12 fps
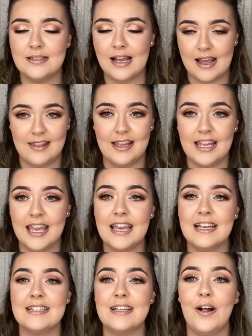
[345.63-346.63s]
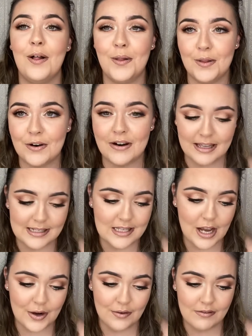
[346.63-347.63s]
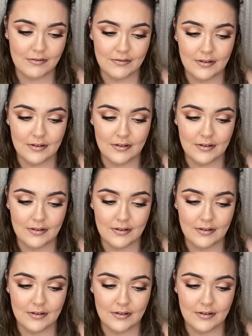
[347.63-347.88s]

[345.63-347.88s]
I think he is hilarious out of